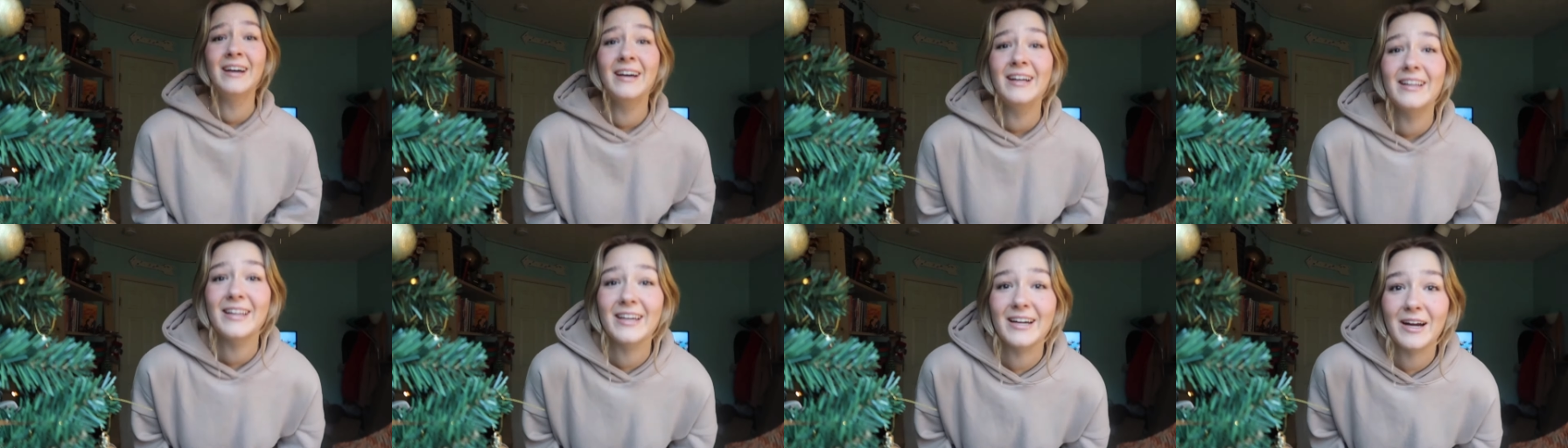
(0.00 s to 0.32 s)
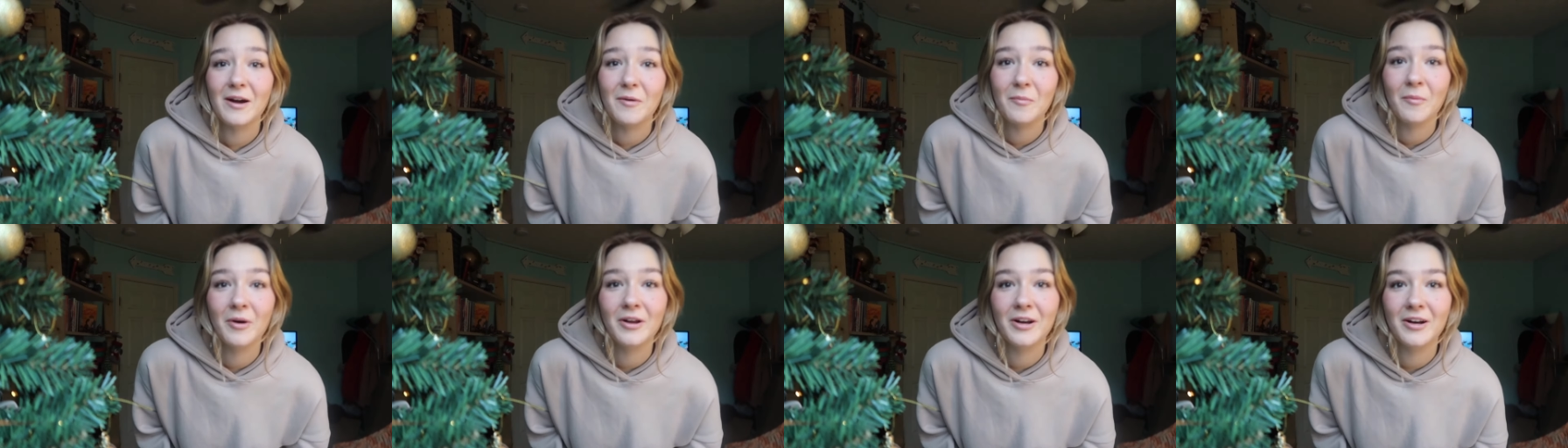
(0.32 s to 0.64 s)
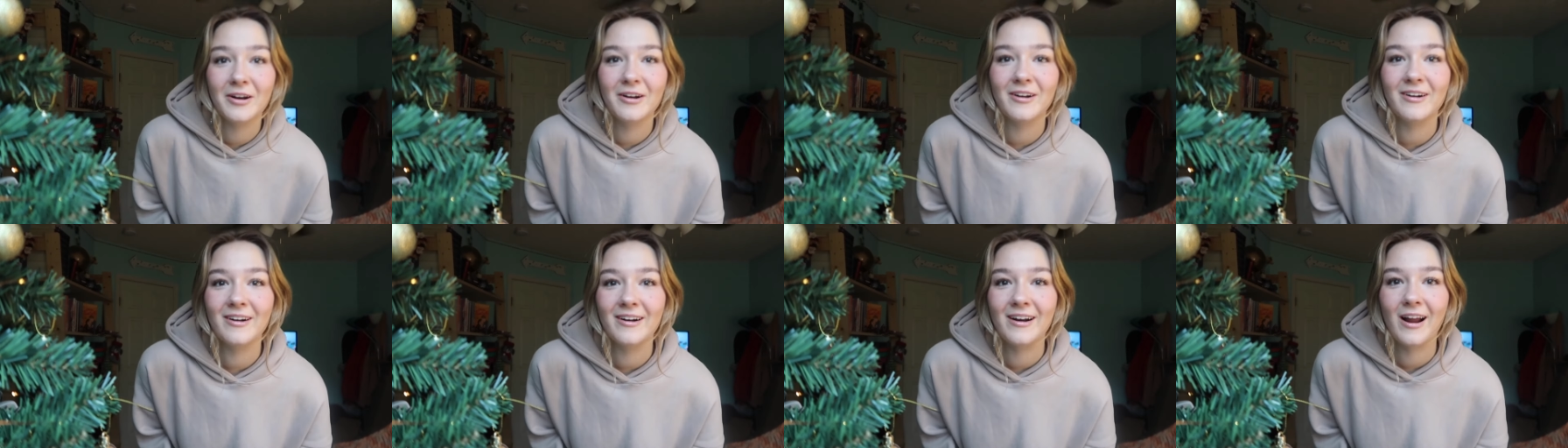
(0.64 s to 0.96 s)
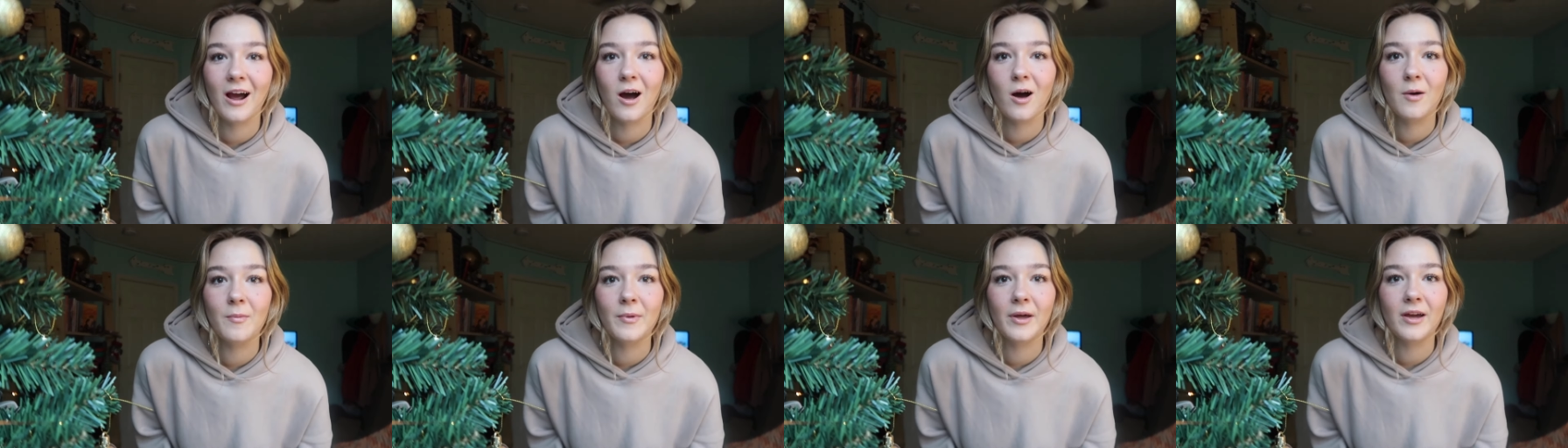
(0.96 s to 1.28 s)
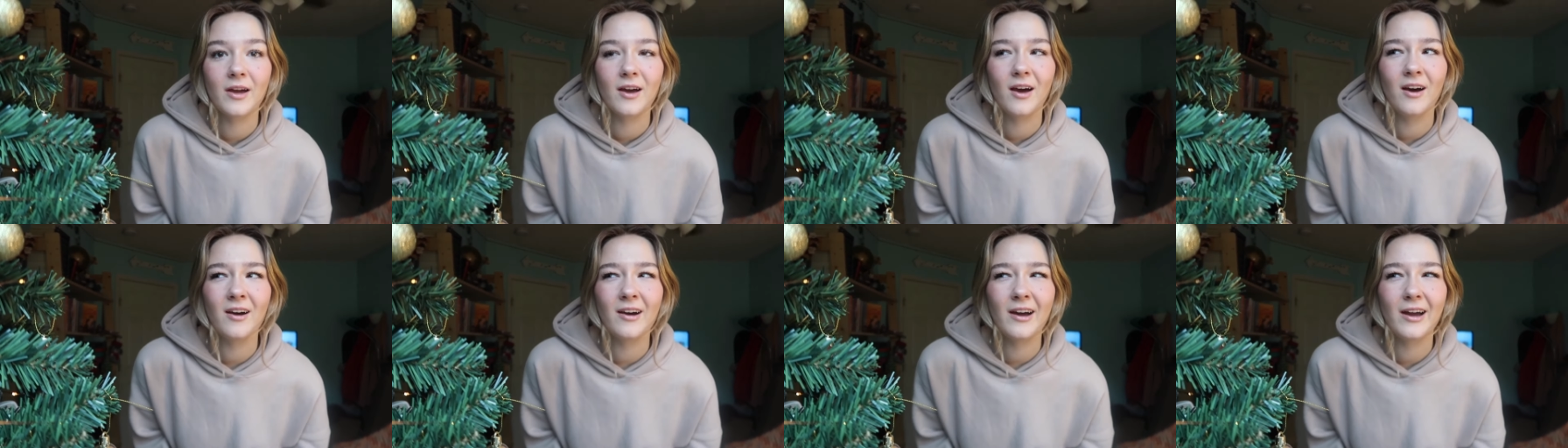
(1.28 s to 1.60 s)
Like, I wanted her and now I'm
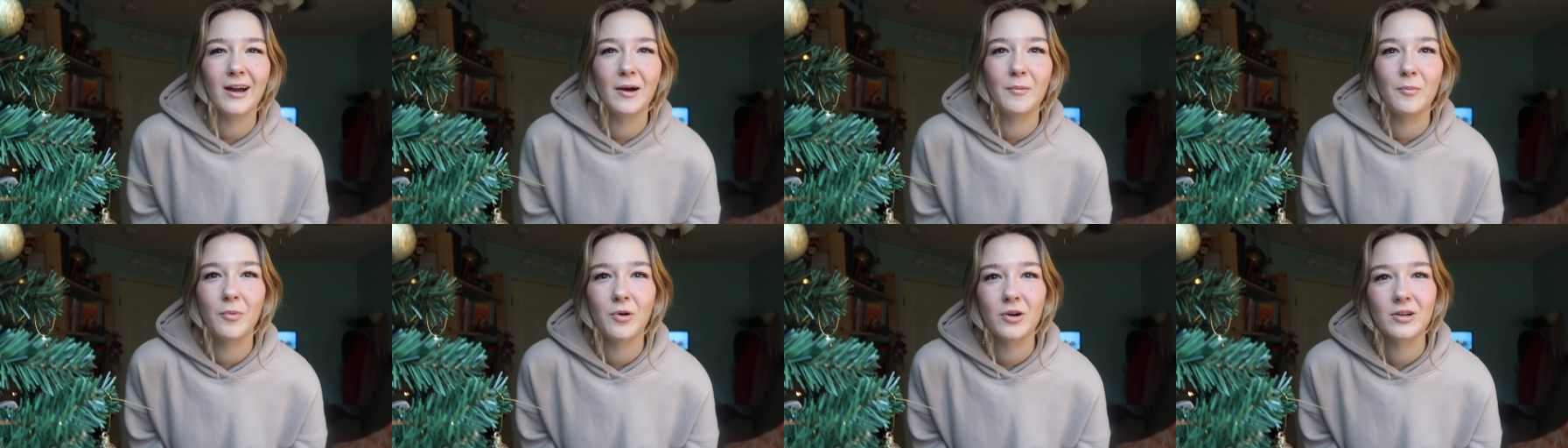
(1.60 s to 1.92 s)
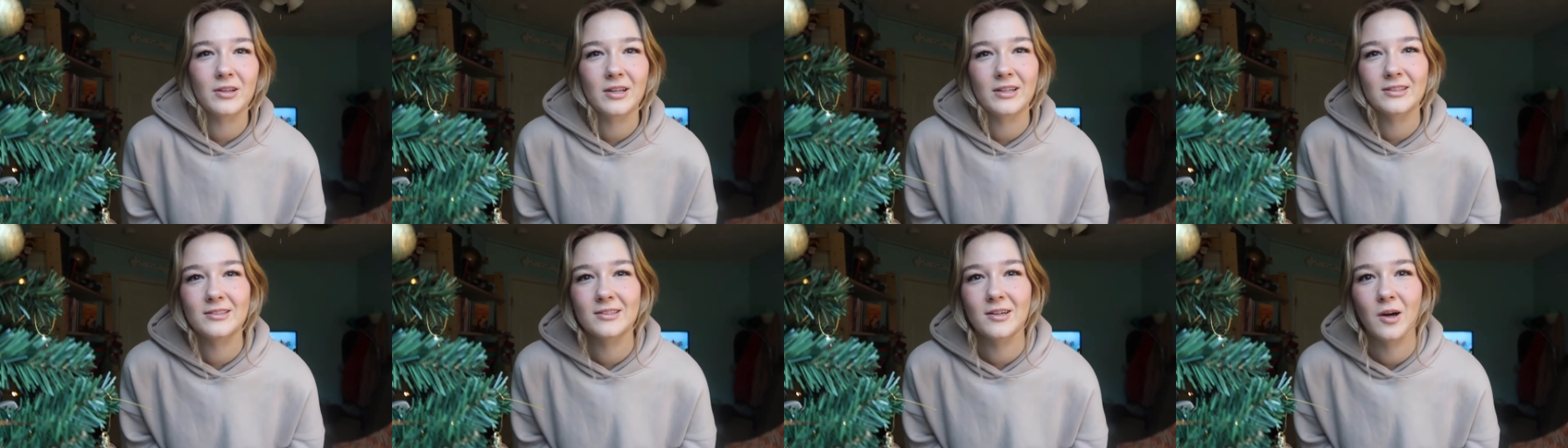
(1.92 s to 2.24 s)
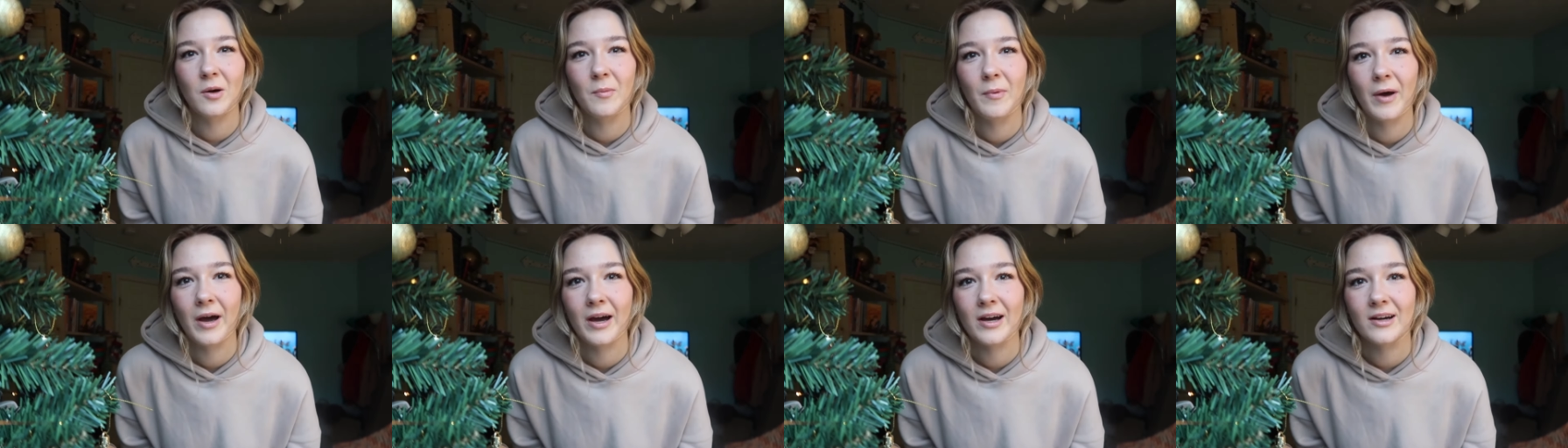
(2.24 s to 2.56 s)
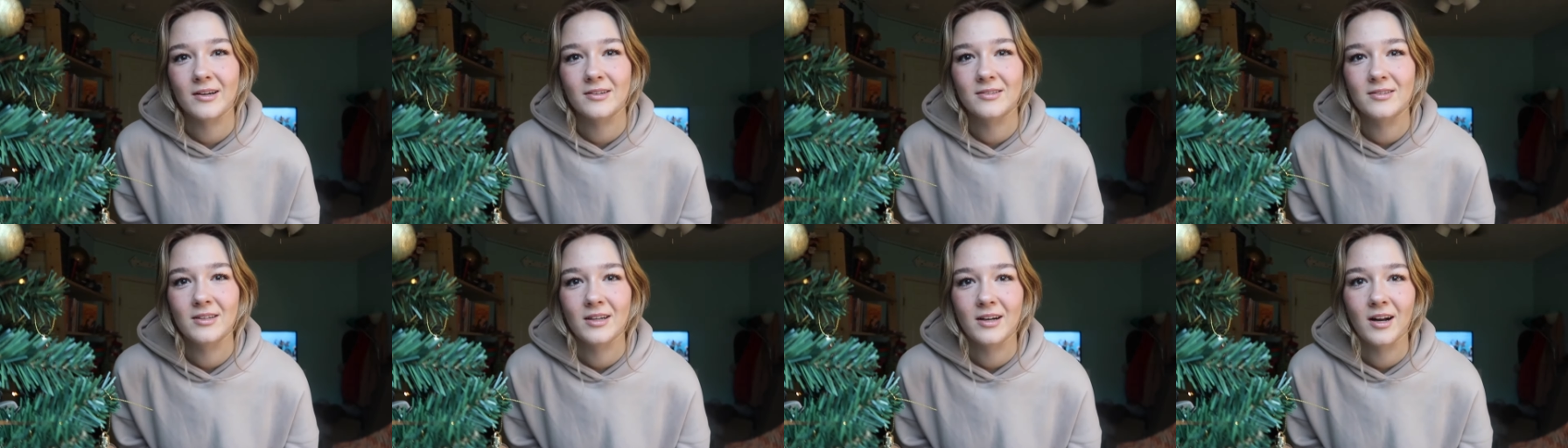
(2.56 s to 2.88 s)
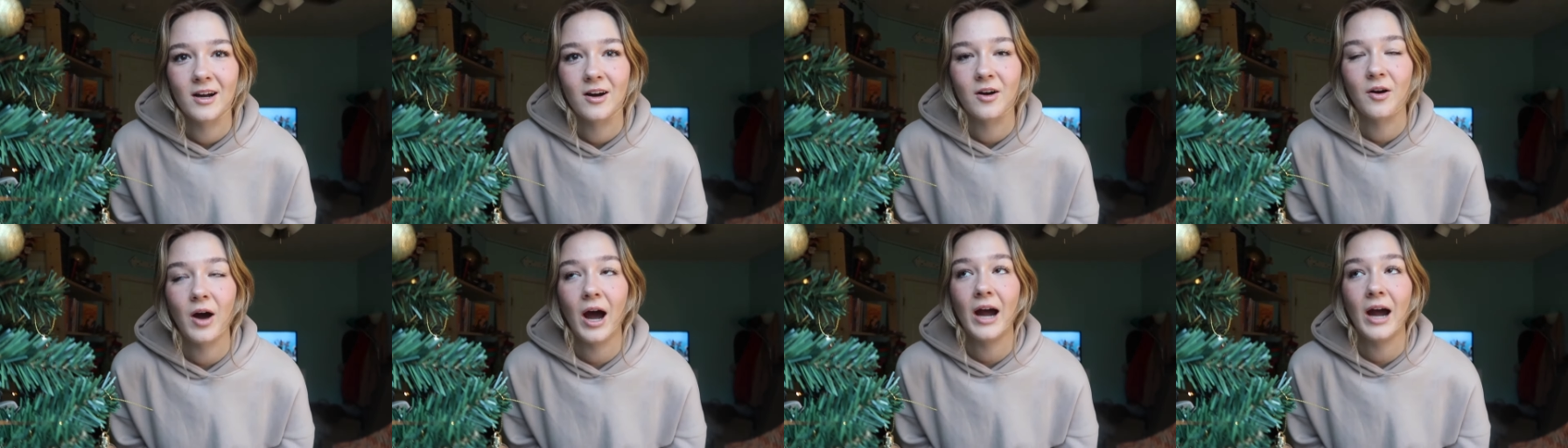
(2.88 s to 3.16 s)
like, okay, I'm bored, let's go back, you know?